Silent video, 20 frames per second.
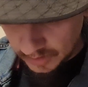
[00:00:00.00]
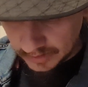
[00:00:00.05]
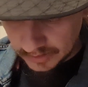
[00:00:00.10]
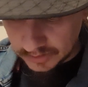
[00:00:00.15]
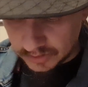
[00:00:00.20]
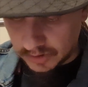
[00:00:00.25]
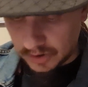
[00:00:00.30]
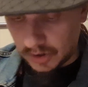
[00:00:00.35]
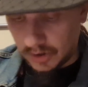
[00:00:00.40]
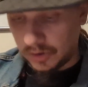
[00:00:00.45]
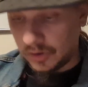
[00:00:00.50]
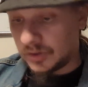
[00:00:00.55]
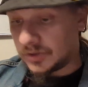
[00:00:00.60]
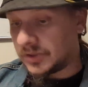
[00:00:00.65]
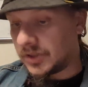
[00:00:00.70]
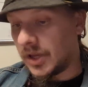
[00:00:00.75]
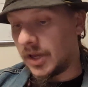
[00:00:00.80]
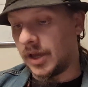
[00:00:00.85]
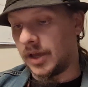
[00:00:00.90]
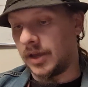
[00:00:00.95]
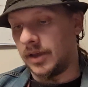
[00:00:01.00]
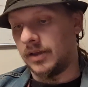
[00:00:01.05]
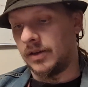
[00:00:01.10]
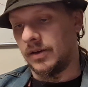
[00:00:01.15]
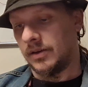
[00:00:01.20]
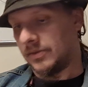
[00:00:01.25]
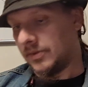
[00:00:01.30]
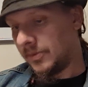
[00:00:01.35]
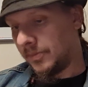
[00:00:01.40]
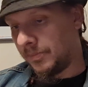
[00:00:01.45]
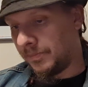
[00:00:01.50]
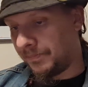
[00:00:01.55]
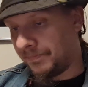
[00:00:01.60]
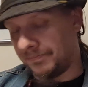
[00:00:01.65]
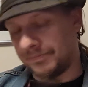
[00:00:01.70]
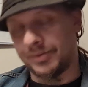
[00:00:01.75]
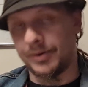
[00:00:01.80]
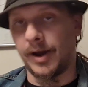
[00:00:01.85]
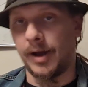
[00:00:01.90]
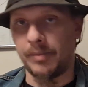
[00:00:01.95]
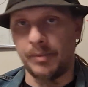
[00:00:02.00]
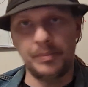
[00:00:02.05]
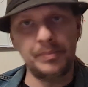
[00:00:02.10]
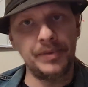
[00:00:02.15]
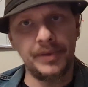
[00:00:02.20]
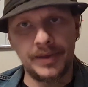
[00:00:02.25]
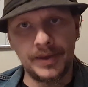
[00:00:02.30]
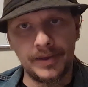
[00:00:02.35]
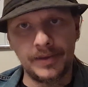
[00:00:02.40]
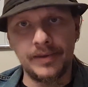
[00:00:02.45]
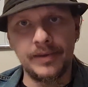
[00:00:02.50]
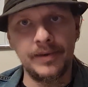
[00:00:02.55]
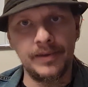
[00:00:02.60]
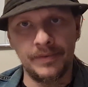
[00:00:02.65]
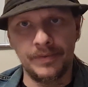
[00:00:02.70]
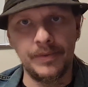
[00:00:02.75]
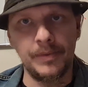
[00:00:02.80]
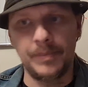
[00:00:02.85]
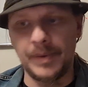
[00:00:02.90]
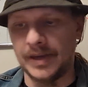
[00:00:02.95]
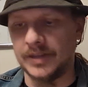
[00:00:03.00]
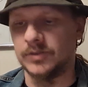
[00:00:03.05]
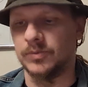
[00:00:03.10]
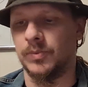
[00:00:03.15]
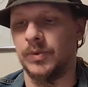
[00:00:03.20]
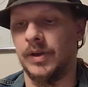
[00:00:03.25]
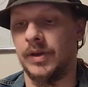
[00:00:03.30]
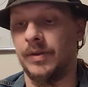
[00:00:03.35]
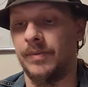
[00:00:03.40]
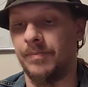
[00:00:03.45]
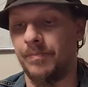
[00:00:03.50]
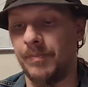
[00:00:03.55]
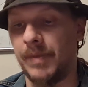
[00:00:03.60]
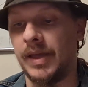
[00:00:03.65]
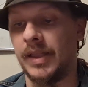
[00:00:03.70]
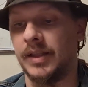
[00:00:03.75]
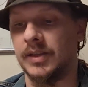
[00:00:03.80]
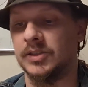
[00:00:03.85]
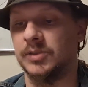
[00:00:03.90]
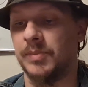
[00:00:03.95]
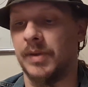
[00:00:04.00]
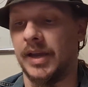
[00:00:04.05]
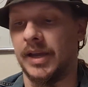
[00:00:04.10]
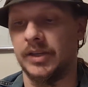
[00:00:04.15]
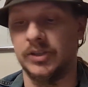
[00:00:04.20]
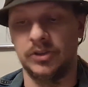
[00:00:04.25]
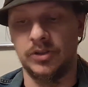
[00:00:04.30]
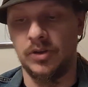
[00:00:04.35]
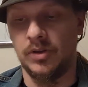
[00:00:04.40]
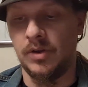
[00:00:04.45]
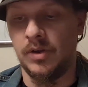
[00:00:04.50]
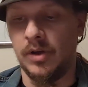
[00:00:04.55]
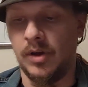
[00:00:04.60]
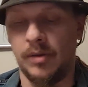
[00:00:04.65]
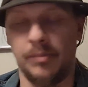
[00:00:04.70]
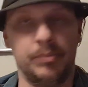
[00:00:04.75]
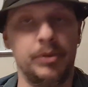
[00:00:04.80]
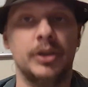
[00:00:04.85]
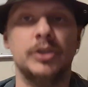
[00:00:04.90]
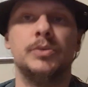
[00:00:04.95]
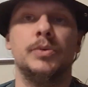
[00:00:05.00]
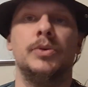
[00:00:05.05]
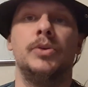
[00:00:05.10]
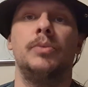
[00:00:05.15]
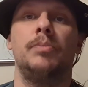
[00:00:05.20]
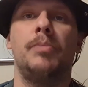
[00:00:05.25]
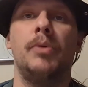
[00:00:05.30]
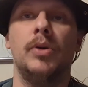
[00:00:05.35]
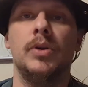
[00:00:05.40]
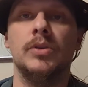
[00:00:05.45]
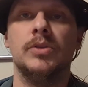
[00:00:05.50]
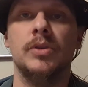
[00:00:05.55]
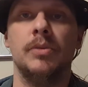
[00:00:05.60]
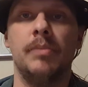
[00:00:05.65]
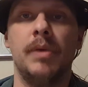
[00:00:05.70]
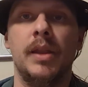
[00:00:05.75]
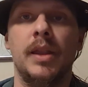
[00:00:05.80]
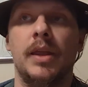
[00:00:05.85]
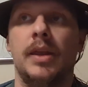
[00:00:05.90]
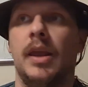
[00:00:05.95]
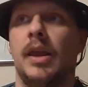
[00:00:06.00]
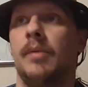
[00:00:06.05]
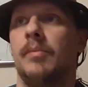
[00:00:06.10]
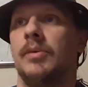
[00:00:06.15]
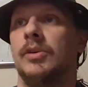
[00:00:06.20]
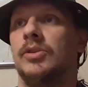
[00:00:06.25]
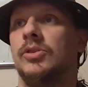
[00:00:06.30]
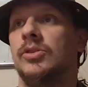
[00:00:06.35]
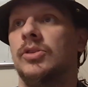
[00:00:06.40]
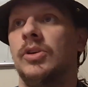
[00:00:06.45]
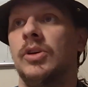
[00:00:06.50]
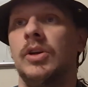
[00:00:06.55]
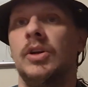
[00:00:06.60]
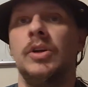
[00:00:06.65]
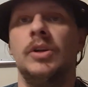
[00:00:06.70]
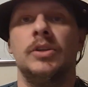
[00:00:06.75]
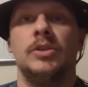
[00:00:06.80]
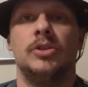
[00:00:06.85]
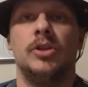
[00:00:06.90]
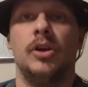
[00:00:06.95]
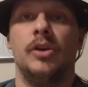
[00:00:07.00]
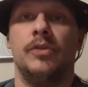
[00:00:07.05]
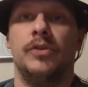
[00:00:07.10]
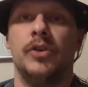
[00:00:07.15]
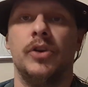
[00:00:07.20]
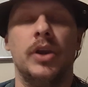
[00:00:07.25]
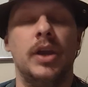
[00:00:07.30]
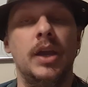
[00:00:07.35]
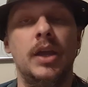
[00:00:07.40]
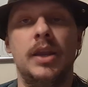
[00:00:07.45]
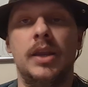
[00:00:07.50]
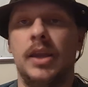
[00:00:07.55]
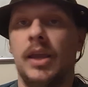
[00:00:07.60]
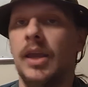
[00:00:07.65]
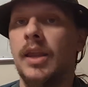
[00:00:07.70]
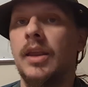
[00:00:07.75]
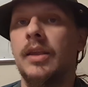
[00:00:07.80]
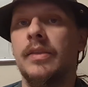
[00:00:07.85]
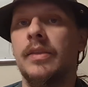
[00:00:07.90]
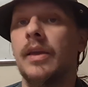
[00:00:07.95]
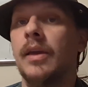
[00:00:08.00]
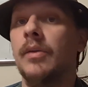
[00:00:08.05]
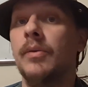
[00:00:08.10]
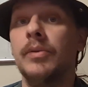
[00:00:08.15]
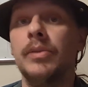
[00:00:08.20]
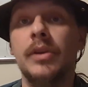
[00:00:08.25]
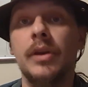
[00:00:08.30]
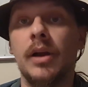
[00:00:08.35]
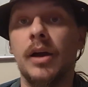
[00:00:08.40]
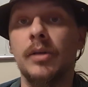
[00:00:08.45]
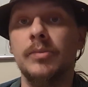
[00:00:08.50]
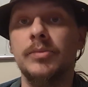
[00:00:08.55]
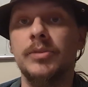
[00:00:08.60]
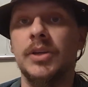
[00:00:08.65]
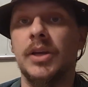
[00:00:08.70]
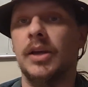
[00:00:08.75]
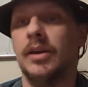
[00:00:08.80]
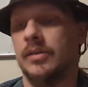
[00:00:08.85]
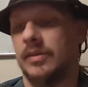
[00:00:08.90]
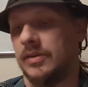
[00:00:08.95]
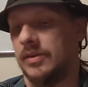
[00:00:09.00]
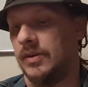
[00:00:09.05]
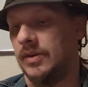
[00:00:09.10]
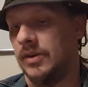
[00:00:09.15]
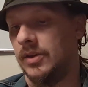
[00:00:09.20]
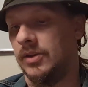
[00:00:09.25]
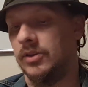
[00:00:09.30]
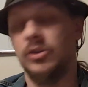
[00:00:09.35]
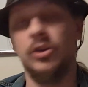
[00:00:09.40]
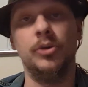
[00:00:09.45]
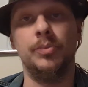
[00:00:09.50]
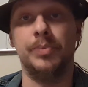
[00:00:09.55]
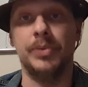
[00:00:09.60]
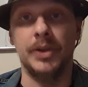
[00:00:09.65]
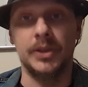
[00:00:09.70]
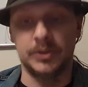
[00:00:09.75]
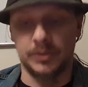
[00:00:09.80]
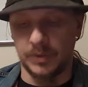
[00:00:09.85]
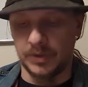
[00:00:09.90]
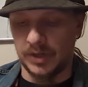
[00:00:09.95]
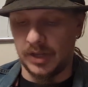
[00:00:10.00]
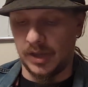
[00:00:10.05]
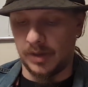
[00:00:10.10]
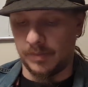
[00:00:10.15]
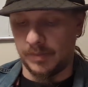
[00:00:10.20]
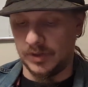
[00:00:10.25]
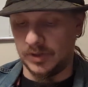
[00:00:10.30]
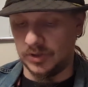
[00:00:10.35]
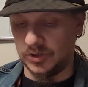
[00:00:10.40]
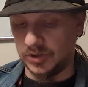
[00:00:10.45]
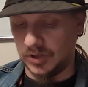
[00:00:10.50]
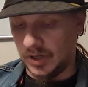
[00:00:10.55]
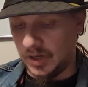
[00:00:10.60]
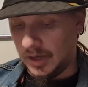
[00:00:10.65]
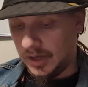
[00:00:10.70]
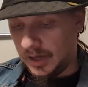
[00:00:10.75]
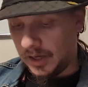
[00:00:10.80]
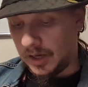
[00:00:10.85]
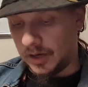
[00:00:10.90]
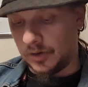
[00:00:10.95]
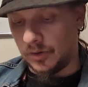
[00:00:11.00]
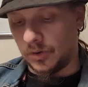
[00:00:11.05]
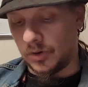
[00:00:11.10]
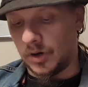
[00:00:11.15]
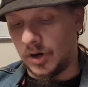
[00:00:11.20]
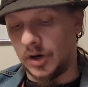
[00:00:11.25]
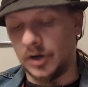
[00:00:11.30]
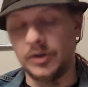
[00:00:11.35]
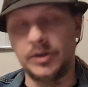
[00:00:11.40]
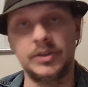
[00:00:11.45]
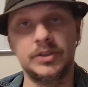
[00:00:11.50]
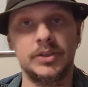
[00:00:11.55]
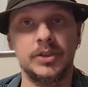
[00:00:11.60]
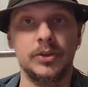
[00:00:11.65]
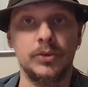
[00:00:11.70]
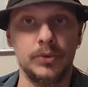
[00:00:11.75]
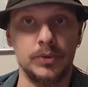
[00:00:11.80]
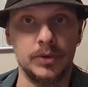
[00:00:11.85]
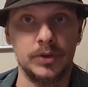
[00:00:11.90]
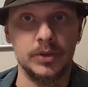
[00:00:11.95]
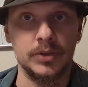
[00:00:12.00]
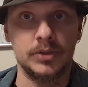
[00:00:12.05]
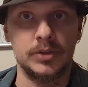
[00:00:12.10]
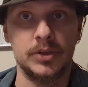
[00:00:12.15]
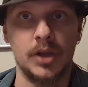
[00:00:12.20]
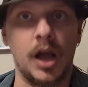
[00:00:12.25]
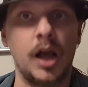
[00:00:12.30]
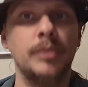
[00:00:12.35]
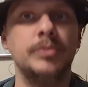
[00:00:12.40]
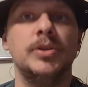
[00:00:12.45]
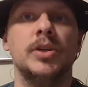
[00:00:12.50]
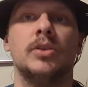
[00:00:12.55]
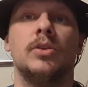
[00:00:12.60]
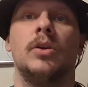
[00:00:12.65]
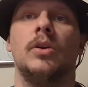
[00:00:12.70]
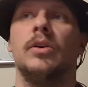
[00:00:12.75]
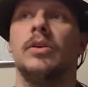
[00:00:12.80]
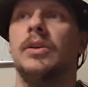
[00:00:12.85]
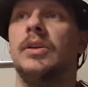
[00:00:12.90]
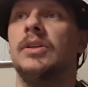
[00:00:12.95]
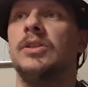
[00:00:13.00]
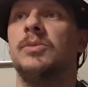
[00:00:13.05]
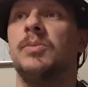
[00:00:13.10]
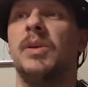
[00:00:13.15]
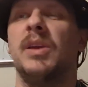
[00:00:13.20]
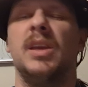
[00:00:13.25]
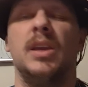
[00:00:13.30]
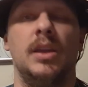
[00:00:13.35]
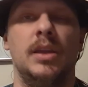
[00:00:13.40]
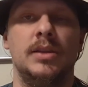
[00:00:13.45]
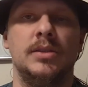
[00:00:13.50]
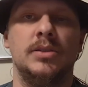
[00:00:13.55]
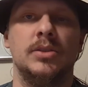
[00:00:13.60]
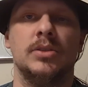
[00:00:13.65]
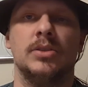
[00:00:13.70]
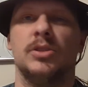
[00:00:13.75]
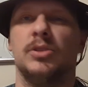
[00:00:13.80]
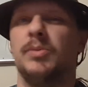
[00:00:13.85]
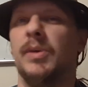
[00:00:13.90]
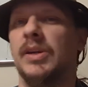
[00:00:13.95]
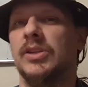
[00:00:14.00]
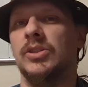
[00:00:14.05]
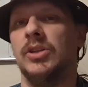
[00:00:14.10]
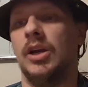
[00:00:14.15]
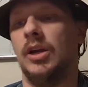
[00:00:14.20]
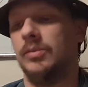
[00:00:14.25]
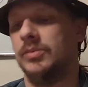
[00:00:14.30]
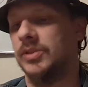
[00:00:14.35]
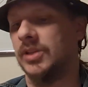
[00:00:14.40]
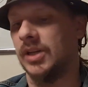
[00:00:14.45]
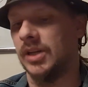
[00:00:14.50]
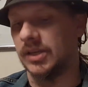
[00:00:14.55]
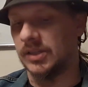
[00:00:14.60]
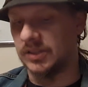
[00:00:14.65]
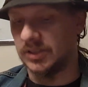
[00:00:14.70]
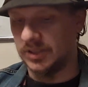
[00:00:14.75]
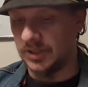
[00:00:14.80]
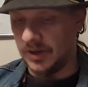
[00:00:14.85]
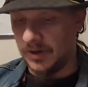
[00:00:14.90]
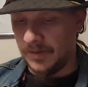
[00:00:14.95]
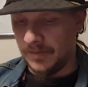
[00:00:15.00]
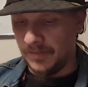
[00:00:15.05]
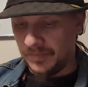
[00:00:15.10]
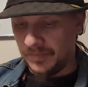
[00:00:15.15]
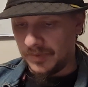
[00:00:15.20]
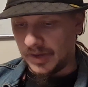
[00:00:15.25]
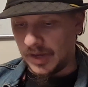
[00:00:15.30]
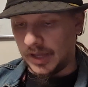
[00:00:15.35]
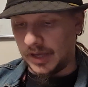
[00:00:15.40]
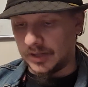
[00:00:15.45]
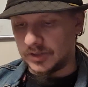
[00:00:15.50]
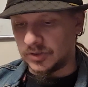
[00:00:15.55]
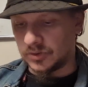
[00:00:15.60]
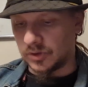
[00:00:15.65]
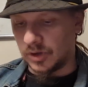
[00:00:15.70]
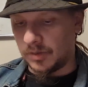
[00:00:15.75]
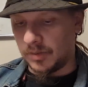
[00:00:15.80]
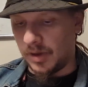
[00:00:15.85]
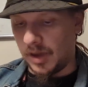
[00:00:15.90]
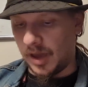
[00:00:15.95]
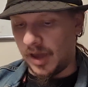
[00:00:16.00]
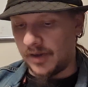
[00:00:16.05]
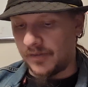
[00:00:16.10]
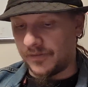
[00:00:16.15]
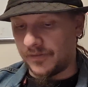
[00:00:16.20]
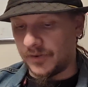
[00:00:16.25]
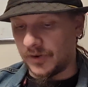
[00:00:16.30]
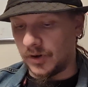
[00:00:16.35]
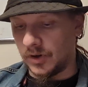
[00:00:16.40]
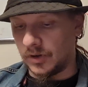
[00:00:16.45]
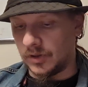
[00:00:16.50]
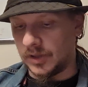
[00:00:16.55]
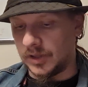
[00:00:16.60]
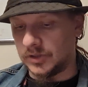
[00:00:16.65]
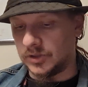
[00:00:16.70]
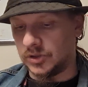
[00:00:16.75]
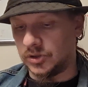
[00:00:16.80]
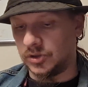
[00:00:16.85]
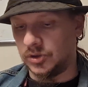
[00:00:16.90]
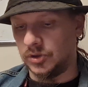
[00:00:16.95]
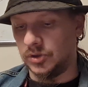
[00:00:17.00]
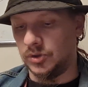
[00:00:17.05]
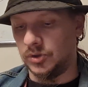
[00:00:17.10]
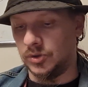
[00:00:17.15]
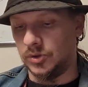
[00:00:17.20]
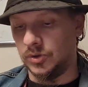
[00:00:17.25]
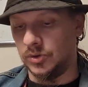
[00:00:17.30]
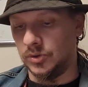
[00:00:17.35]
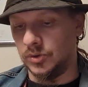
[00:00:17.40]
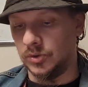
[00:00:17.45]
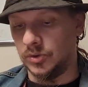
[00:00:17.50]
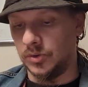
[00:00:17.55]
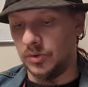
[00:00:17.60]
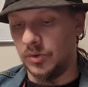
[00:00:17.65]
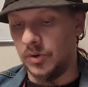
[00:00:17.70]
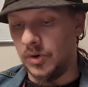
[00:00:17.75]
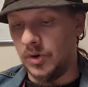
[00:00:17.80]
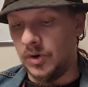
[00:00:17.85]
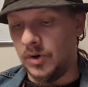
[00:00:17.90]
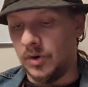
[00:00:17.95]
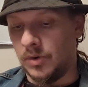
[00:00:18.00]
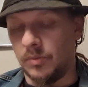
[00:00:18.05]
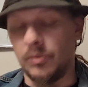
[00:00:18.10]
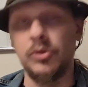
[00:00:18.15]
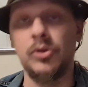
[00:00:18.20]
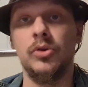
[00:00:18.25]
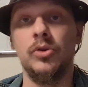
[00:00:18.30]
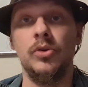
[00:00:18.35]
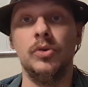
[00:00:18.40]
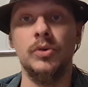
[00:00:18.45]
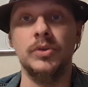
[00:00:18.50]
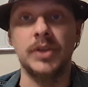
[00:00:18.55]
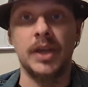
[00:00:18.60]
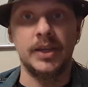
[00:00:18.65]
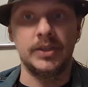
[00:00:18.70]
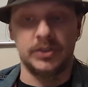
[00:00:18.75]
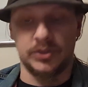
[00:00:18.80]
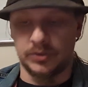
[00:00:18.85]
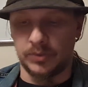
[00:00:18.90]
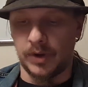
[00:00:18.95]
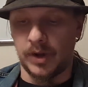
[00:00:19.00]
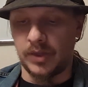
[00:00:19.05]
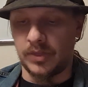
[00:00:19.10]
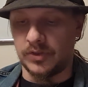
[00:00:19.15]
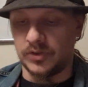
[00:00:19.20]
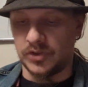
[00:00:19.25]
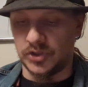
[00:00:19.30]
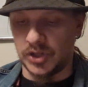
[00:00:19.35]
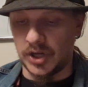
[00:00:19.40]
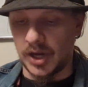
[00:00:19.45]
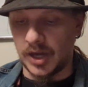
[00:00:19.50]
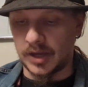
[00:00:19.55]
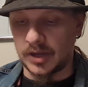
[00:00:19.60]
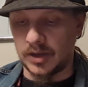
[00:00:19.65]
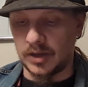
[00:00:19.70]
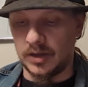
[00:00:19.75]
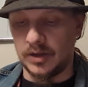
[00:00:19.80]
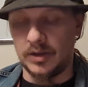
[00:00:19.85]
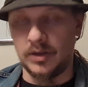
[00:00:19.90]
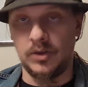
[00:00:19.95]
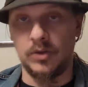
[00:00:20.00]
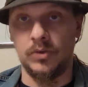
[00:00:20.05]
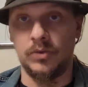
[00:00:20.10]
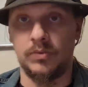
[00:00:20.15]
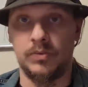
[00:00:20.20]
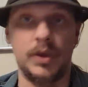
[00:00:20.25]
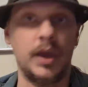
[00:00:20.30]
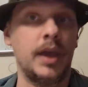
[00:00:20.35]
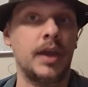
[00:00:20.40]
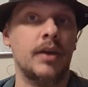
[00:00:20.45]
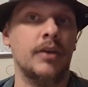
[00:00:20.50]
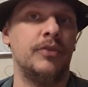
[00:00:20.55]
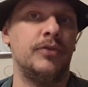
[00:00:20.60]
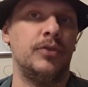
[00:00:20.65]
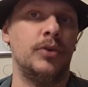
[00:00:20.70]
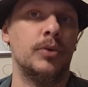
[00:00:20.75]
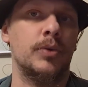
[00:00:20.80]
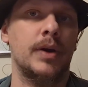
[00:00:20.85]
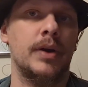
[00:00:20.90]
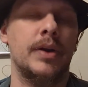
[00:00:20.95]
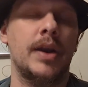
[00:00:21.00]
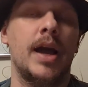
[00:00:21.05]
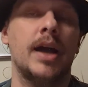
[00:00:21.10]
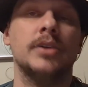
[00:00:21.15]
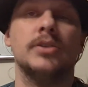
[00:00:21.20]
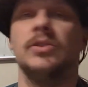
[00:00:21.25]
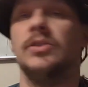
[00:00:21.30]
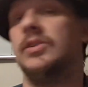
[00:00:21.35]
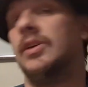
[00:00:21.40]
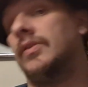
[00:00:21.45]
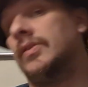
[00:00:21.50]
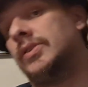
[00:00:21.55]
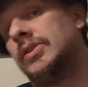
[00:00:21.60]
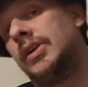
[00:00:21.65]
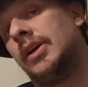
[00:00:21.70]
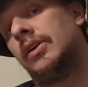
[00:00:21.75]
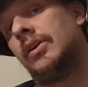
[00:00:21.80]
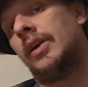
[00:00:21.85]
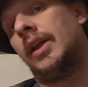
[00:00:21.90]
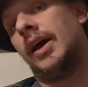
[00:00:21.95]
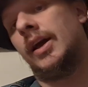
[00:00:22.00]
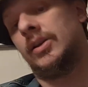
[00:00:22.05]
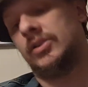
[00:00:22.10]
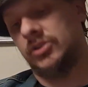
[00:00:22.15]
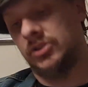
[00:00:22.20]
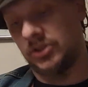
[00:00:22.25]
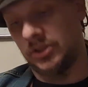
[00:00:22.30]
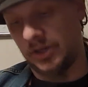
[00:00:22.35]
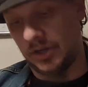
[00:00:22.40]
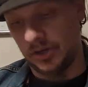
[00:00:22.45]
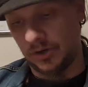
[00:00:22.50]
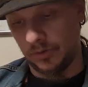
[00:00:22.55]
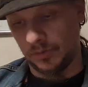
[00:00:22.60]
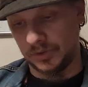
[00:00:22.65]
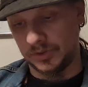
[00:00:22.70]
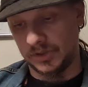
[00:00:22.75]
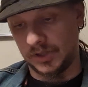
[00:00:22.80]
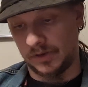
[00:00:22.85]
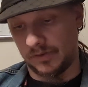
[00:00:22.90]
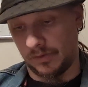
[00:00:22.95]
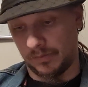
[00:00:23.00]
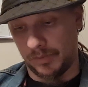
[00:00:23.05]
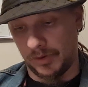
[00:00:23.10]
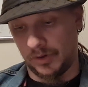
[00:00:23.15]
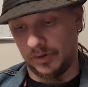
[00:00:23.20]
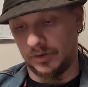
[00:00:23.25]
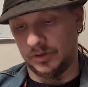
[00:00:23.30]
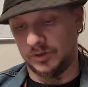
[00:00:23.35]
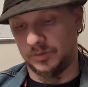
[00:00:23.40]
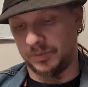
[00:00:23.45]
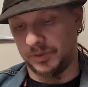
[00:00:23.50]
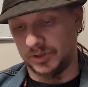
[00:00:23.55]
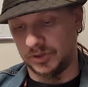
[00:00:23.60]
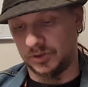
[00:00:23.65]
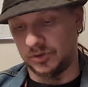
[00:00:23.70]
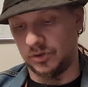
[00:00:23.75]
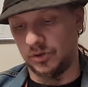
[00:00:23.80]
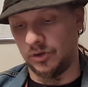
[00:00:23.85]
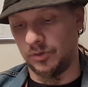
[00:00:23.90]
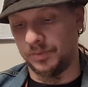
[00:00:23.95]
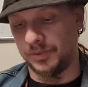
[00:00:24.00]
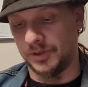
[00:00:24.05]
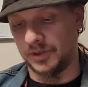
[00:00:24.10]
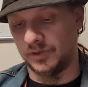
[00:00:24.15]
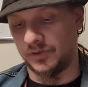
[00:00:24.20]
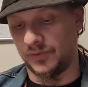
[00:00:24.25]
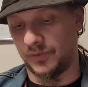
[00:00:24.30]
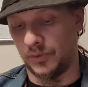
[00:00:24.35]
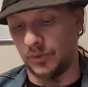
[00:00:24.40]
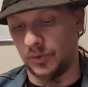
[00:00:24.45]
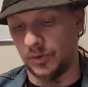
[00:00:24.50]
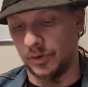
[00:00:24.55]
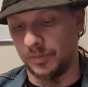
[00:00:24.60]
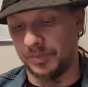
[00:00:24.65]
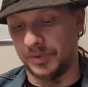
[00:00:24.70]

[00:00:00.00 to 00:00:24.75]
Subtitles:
So you say probably the best one, melee smash. +1 to bonus on melee damage. So if you're hitting anything with an object, you do +1 damage. Ignore hardness ignores object hardness, making it easier to smash objects. And extreme effort lets you, when you use a strength check, you take a full round action instead of a standard action, and you receive a bonus +2, +4,